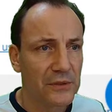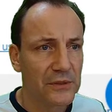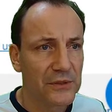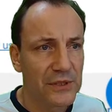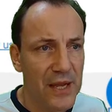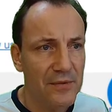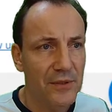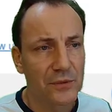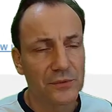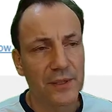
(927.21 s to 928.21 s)
save the
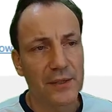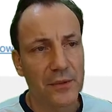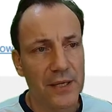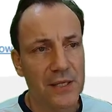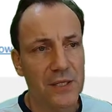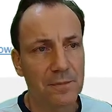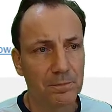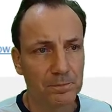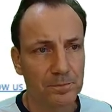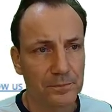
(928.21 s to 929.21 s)

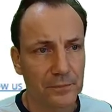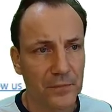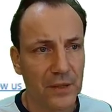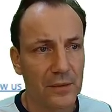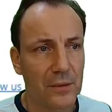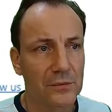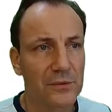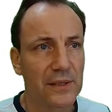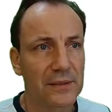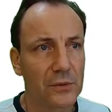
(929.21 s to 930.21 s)
configuration. Don't
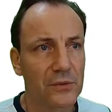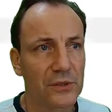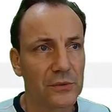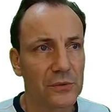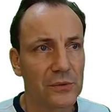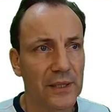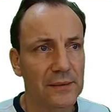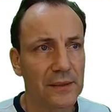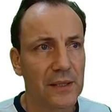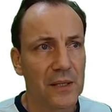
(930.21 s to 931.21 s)
forget also to do that.